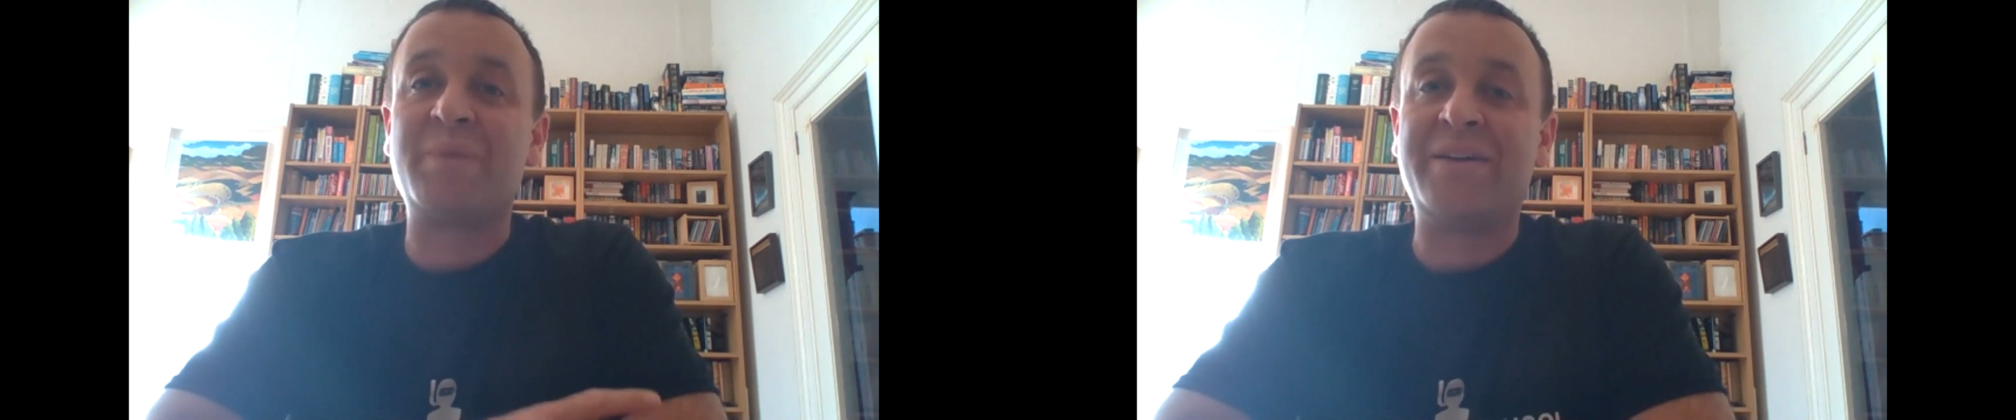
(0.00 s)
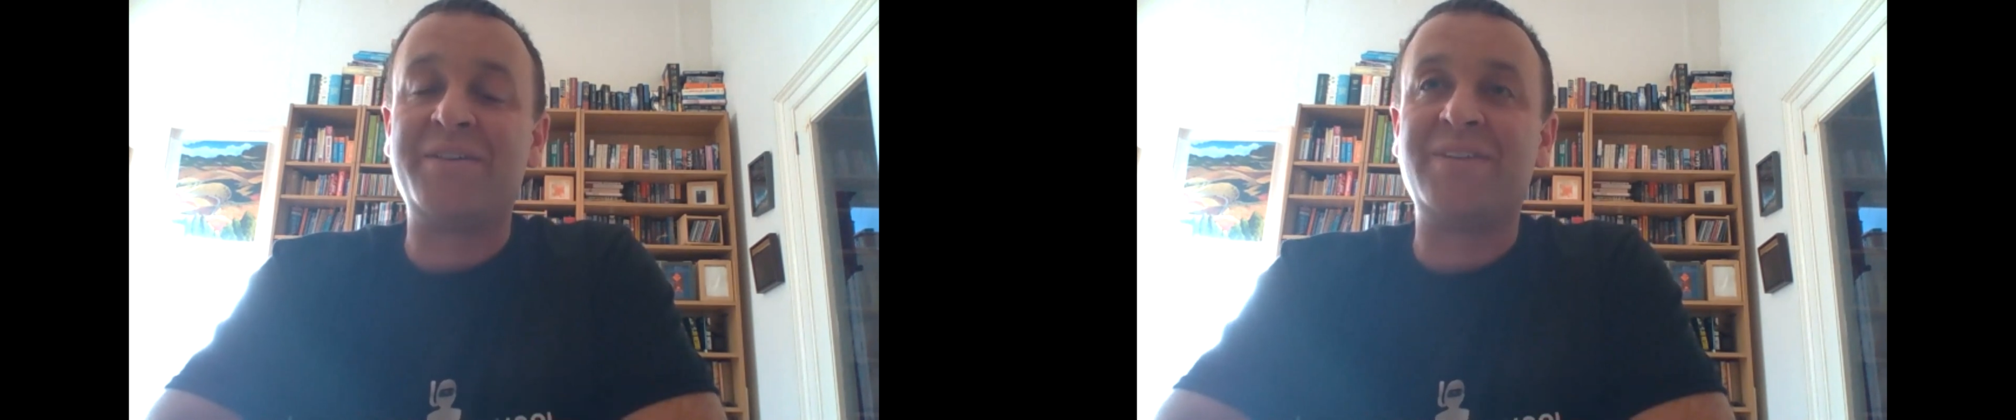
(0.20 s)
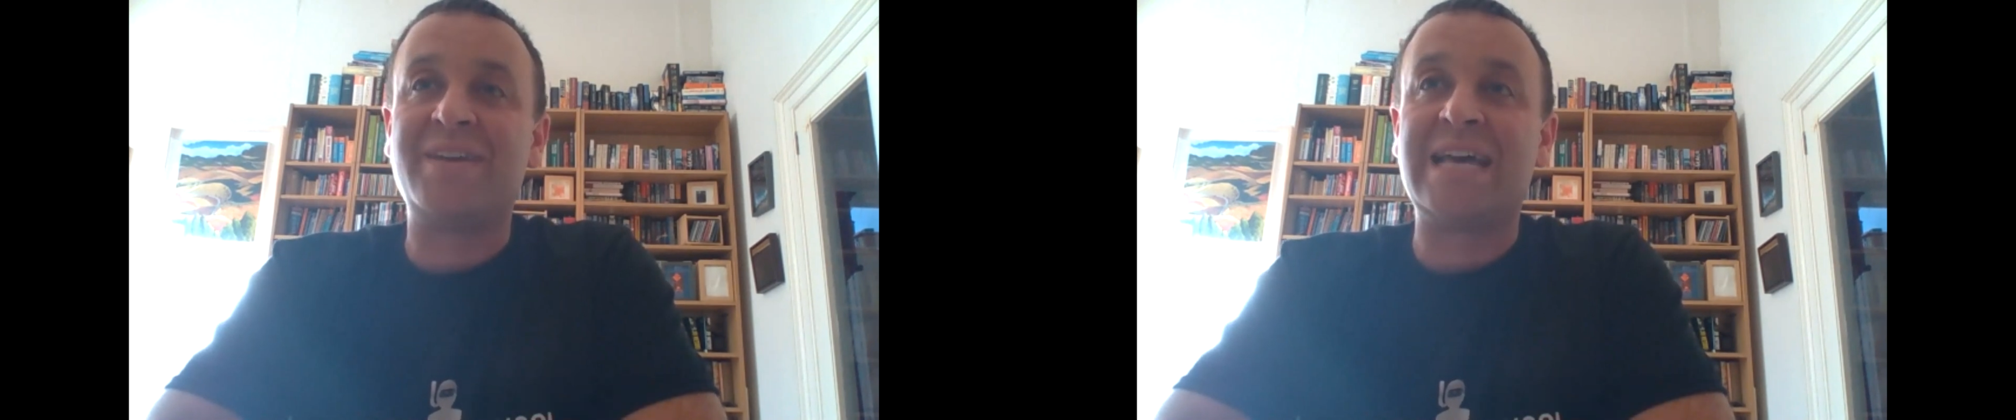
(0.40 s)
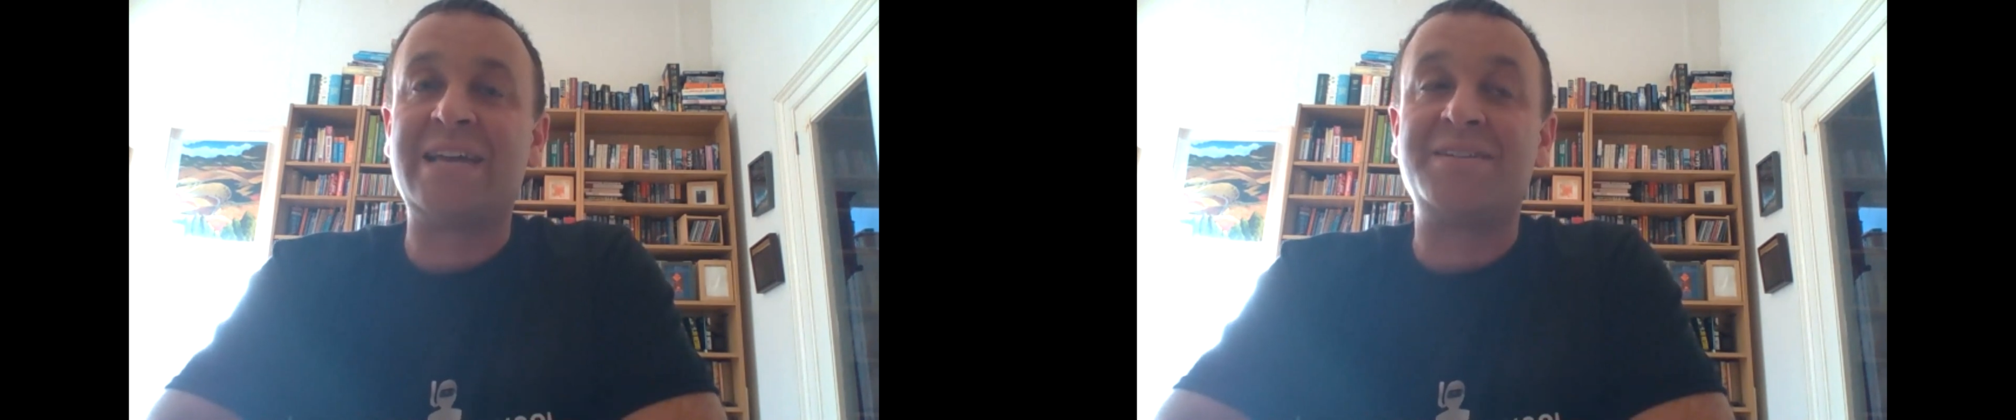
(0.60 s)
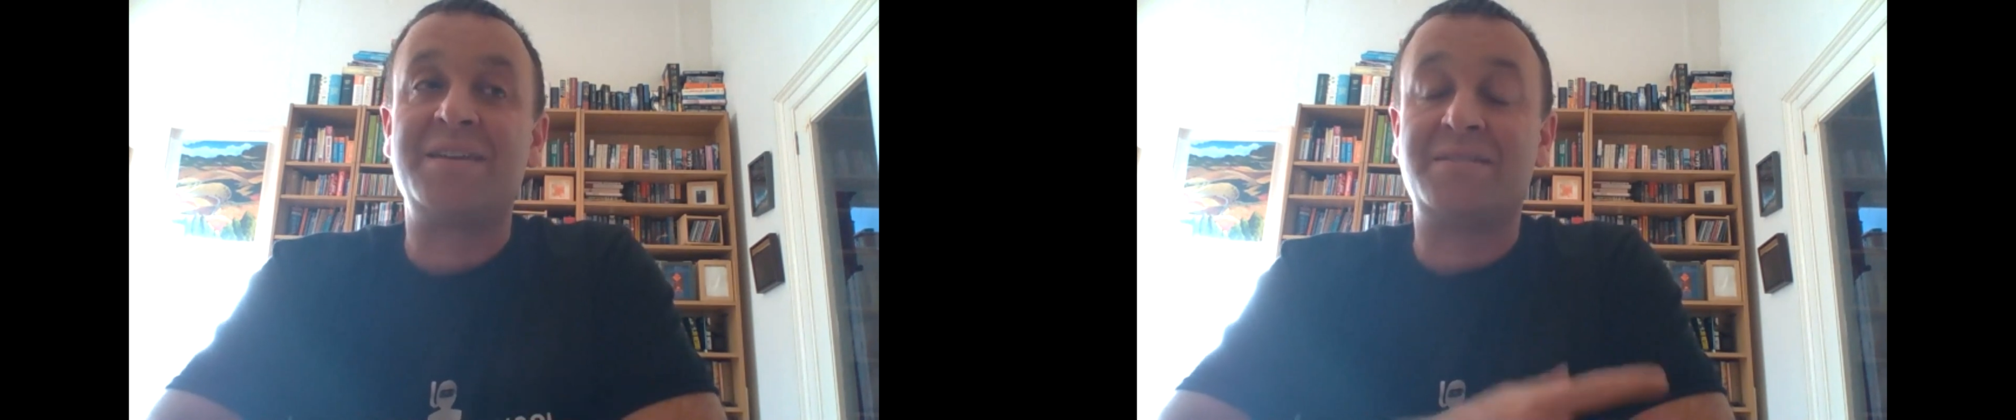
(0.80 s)
about it
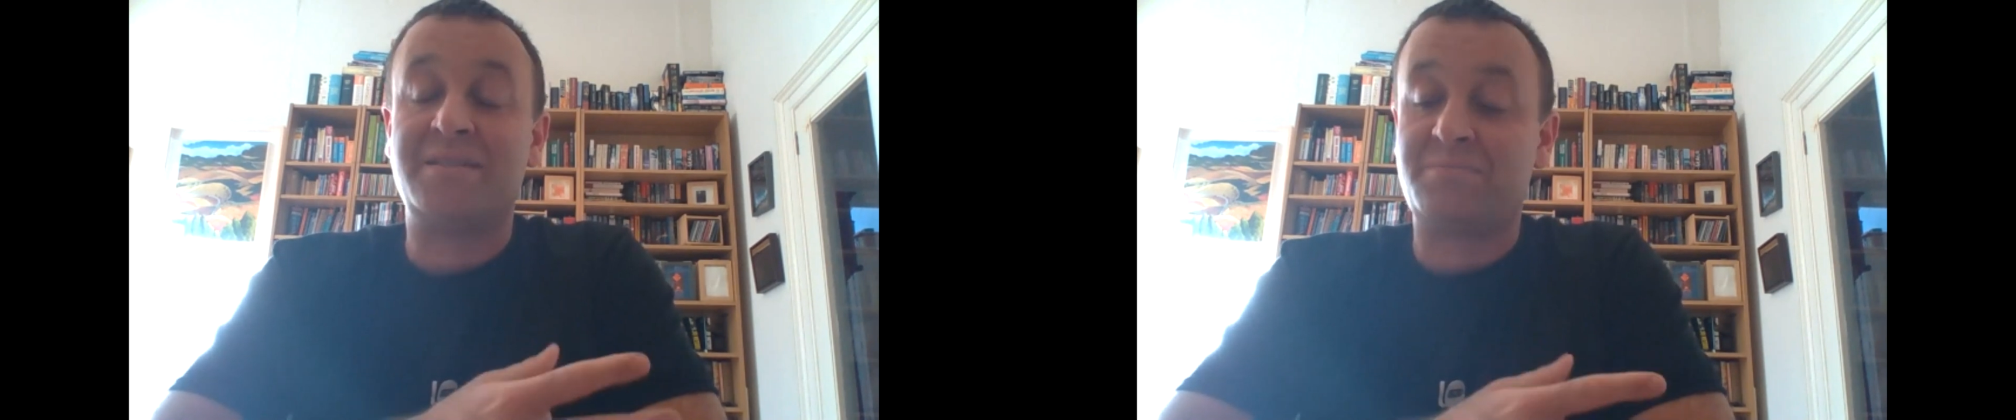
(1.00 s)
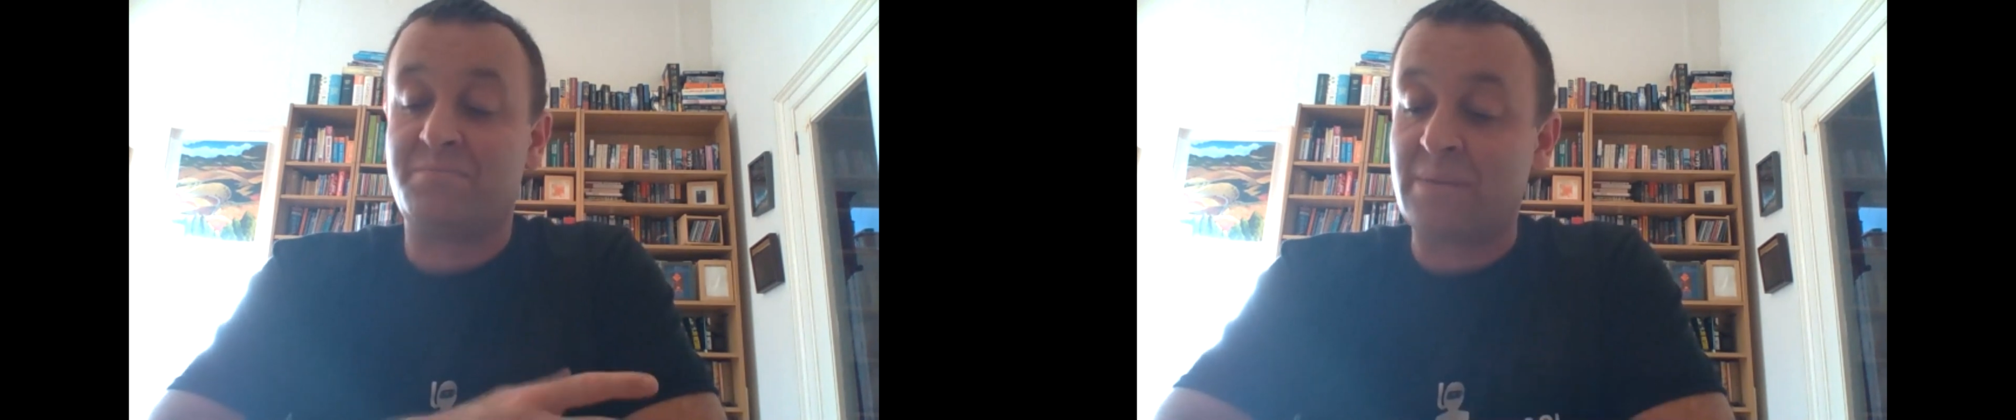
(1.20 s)
and to